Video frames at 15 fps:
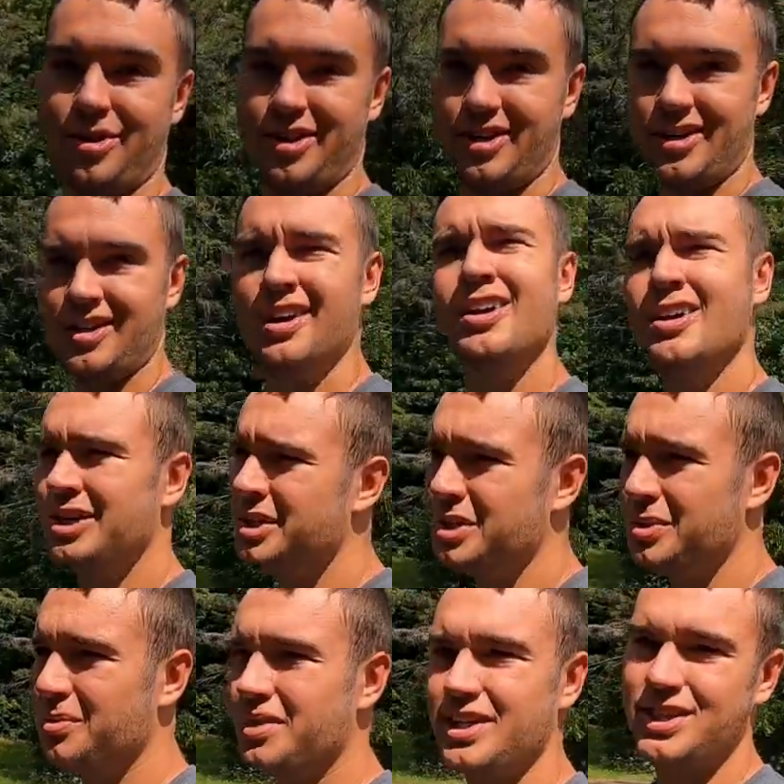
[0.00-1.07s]
we're gonna
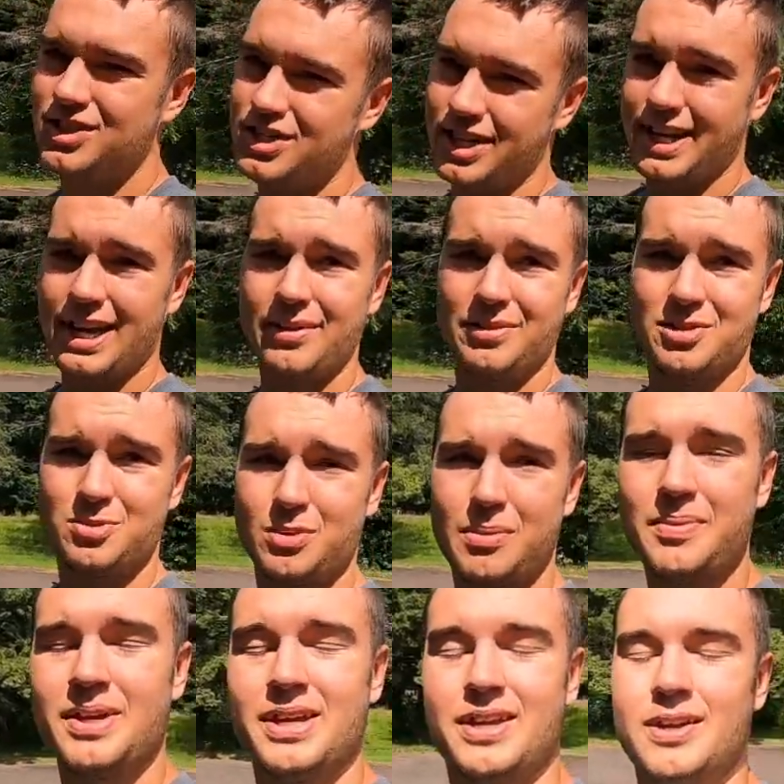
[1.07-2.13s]
we're gonna check out the
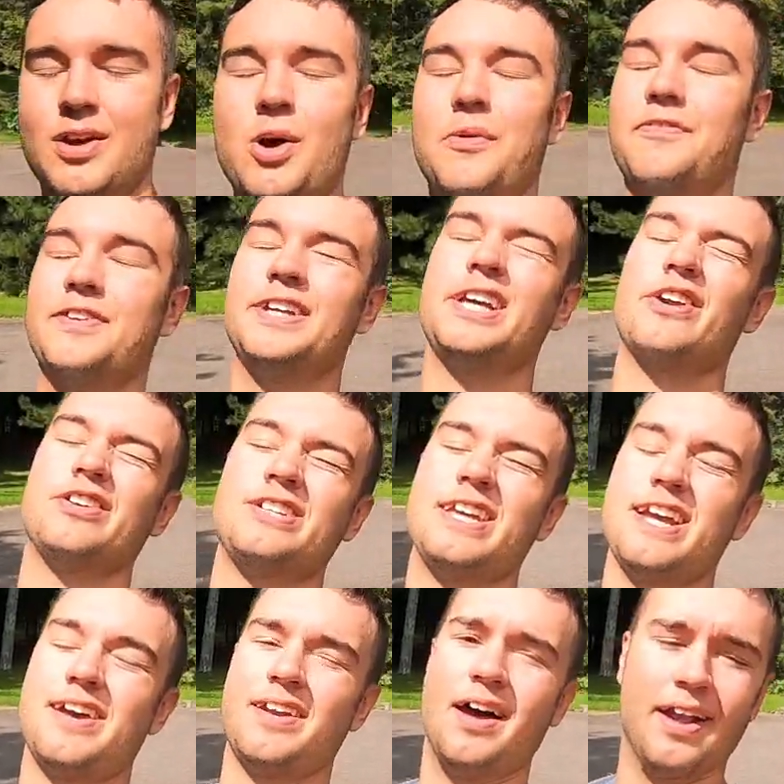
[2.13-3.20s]
swimming and hopefully get our
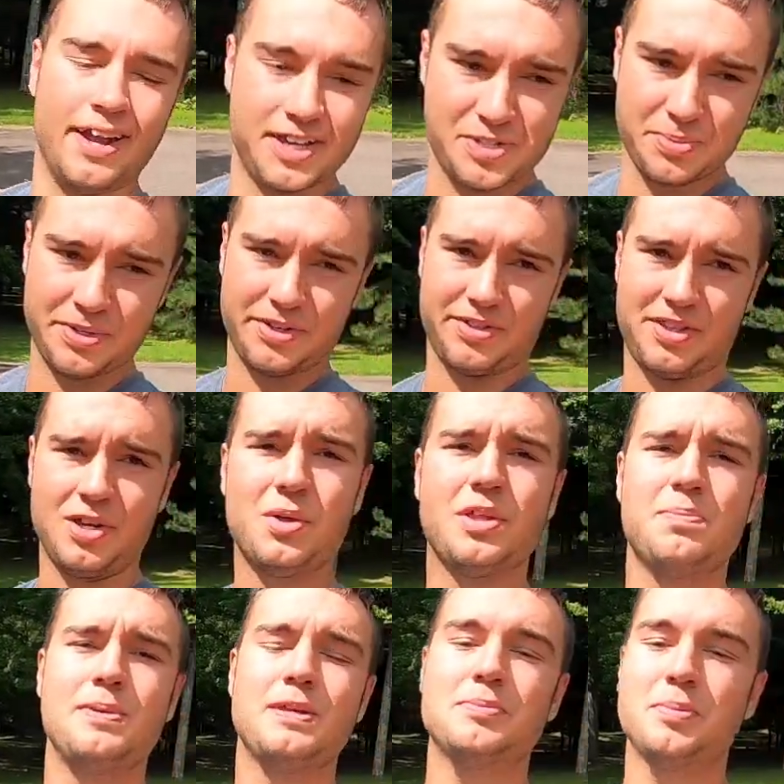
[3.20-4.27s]
tan on as we are the
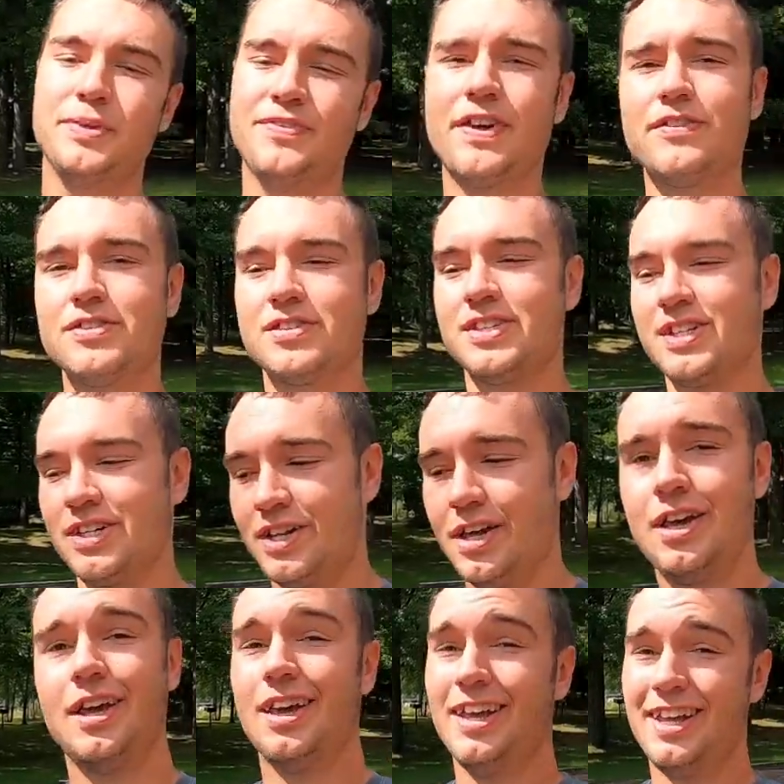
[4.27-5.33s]
only people we've ever seen
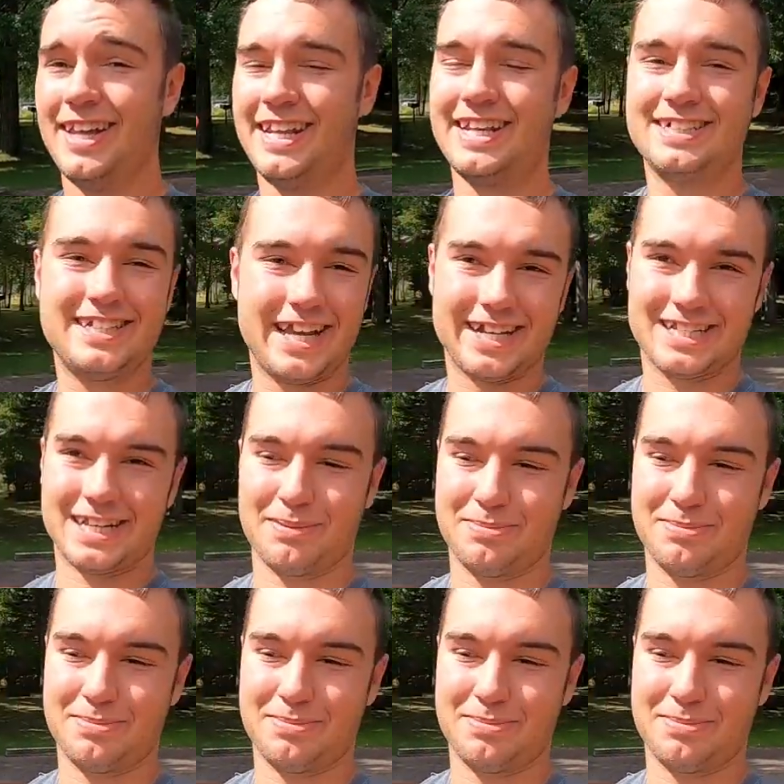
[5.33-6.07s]
in a tank